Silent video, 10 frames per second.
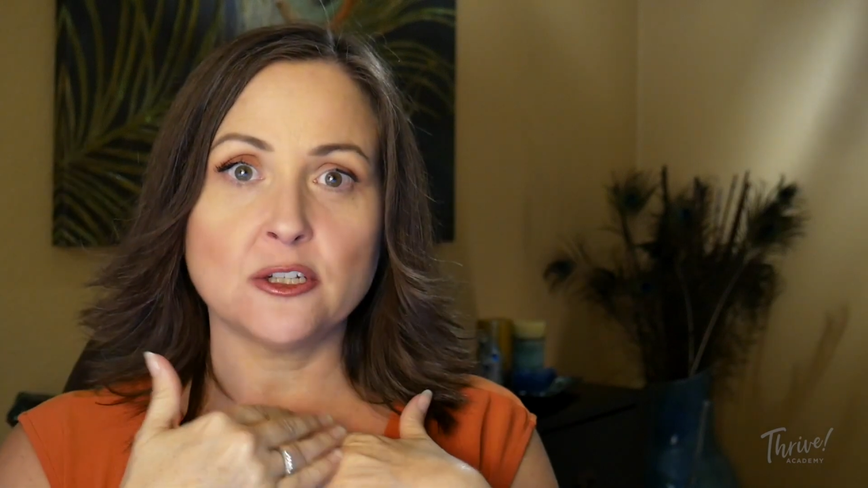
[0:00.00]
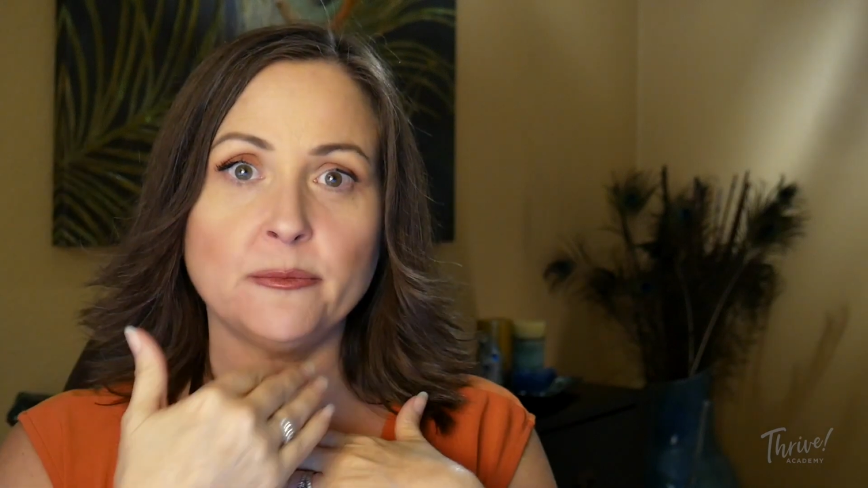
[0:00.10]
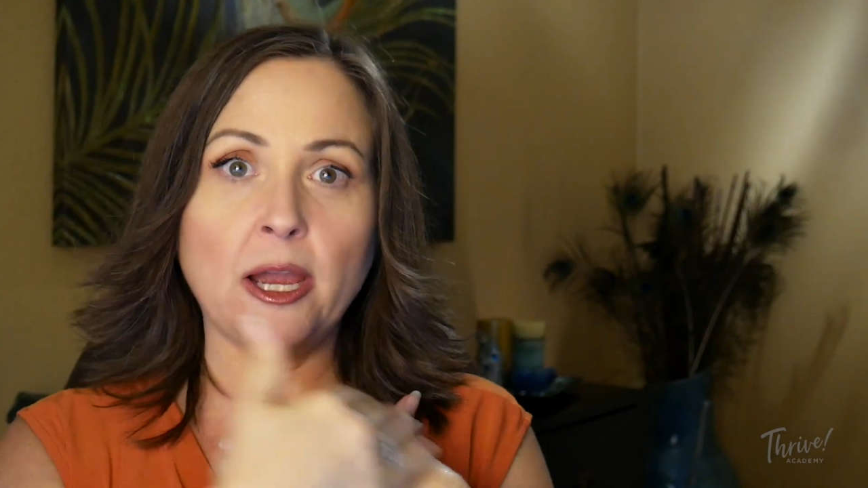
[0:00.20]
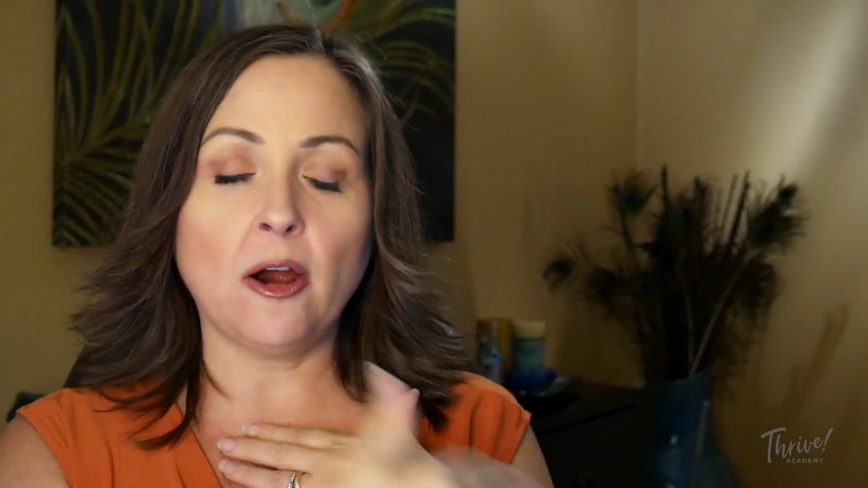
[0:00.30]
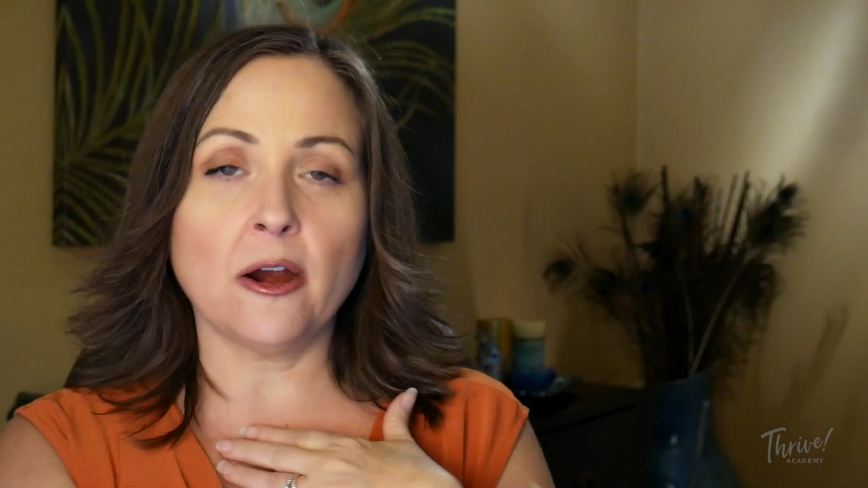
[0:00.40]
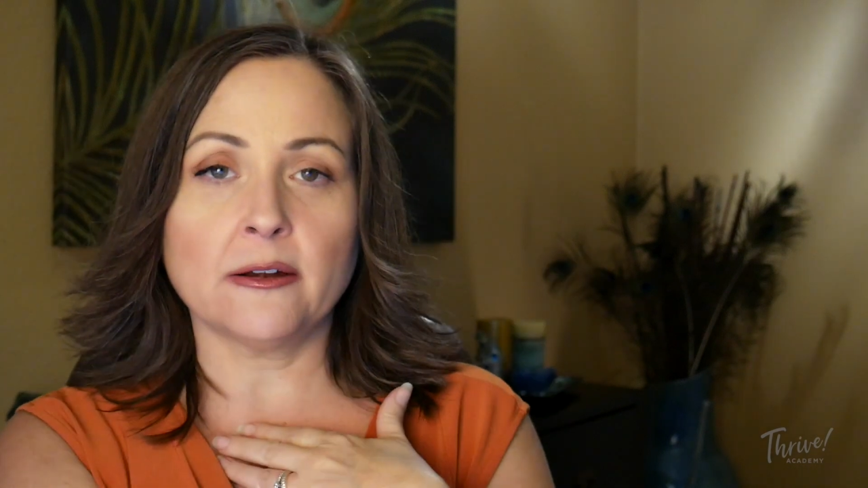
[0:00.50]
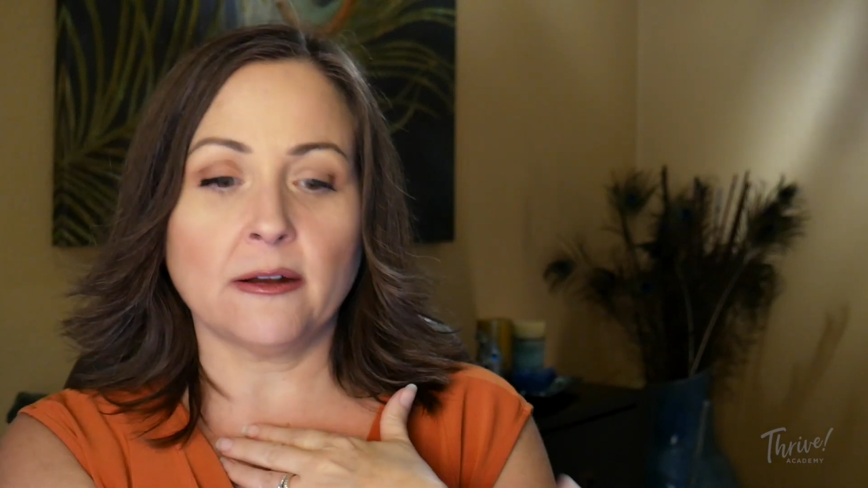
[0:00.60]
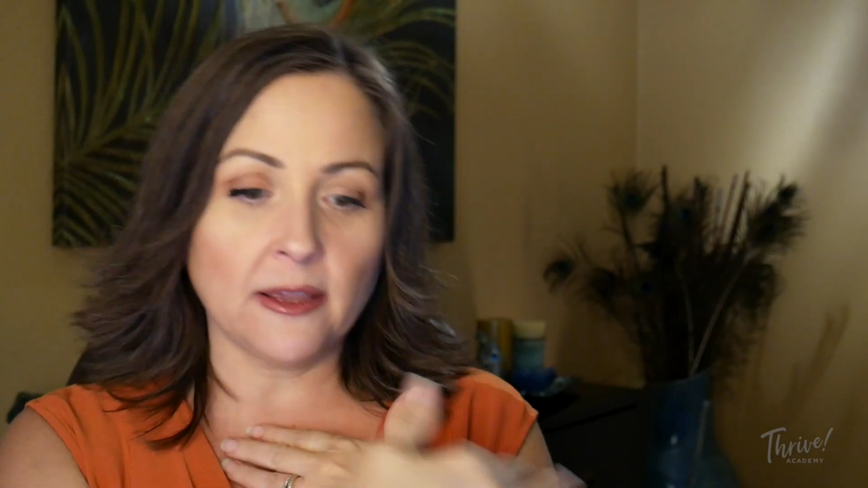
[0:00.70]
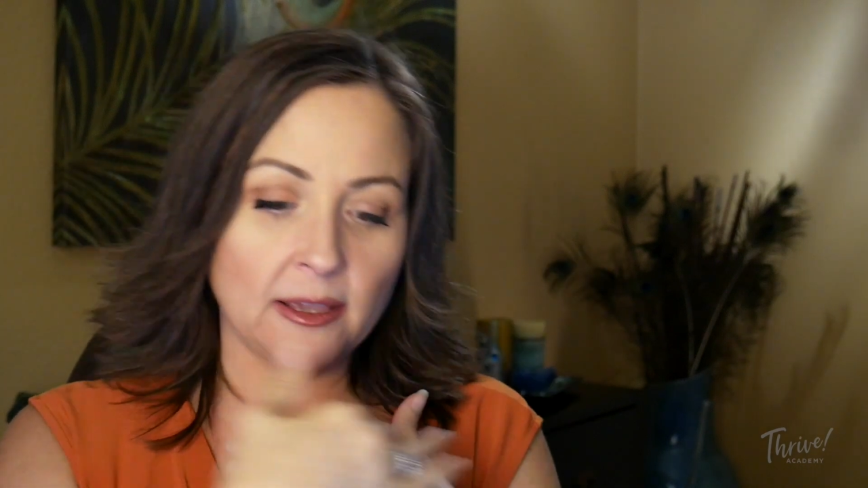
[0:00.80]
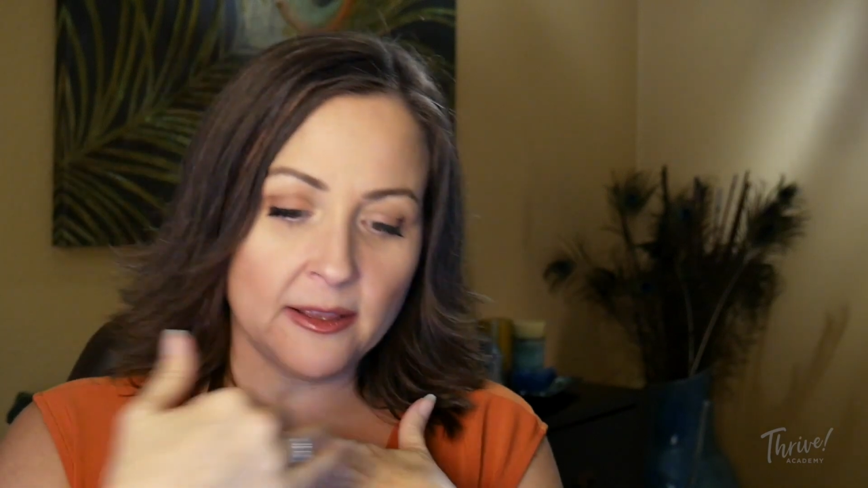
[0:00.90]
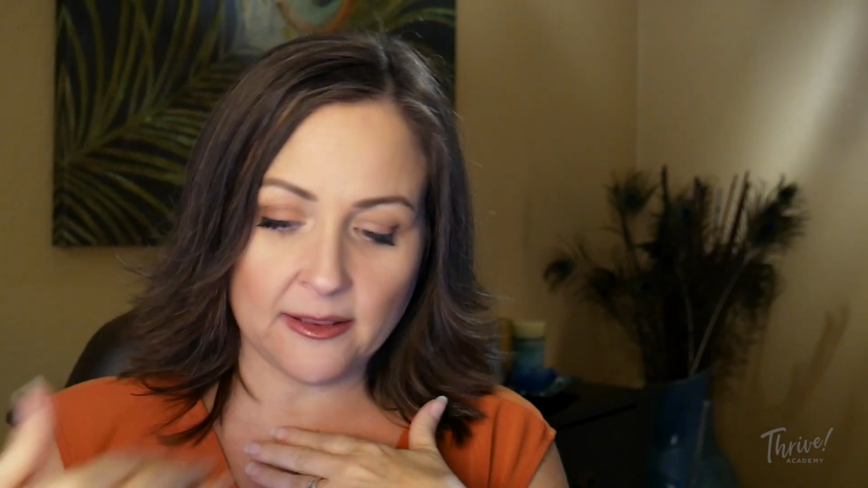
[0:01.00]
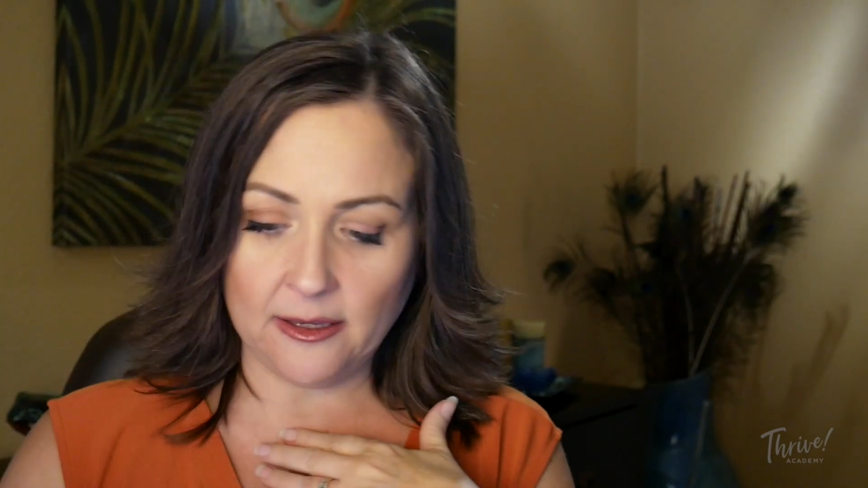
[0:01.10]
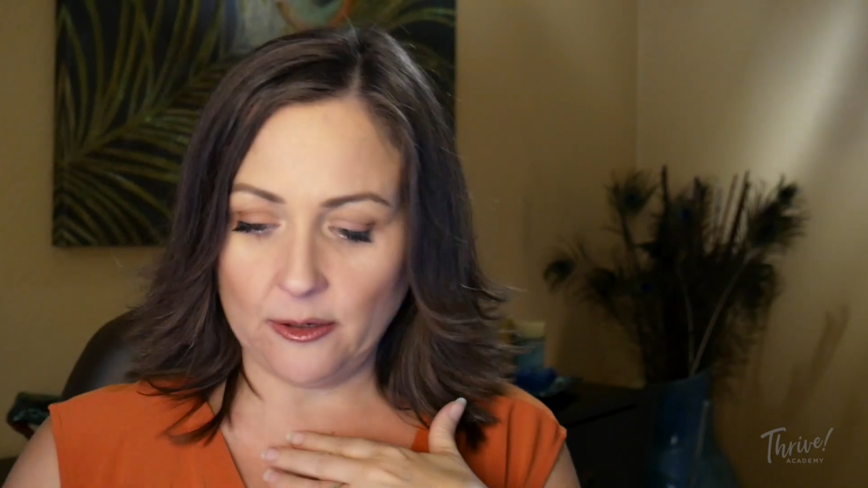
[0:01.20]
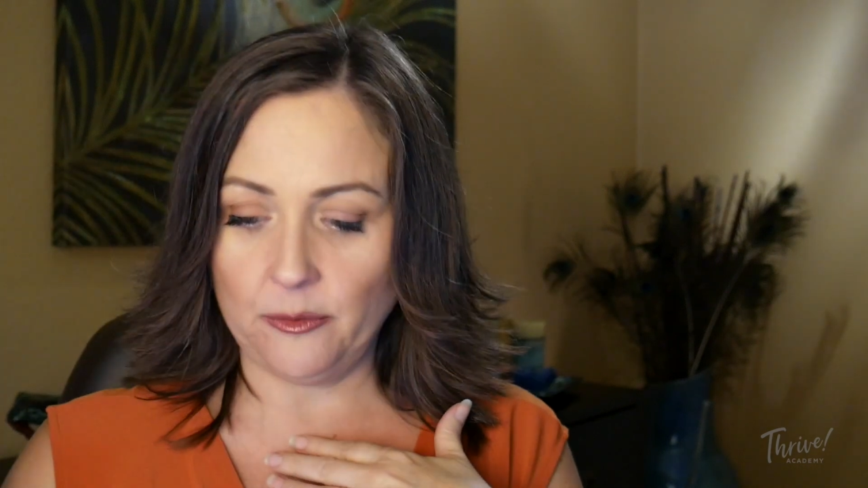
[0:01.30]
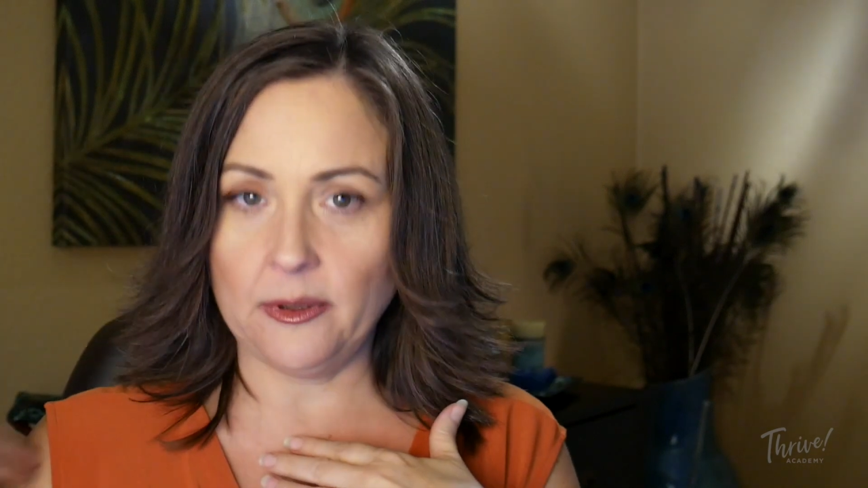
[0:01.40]
to my heart in,
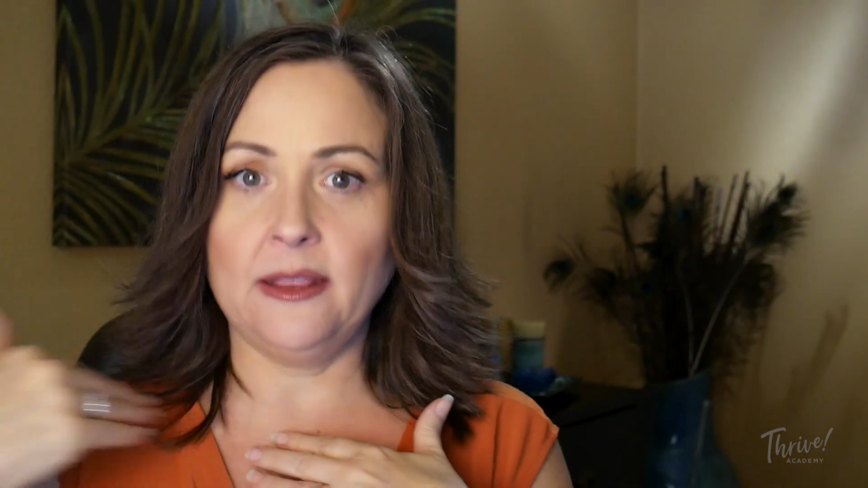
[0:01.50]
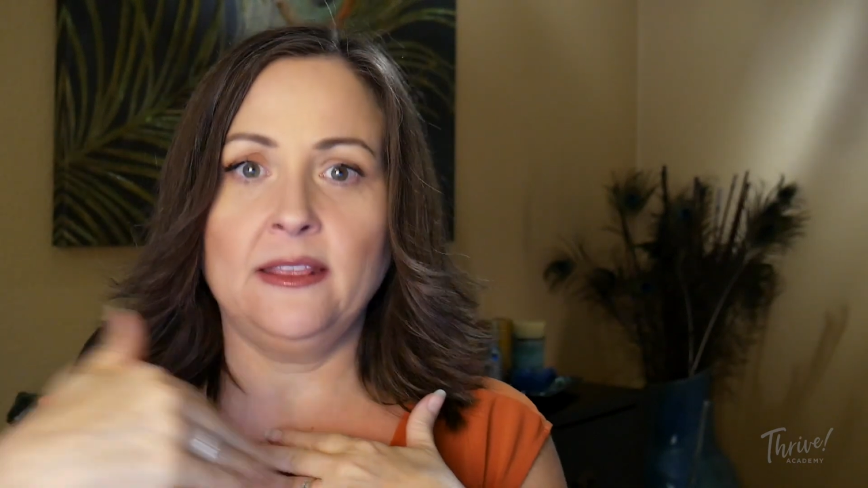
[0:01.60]
you know,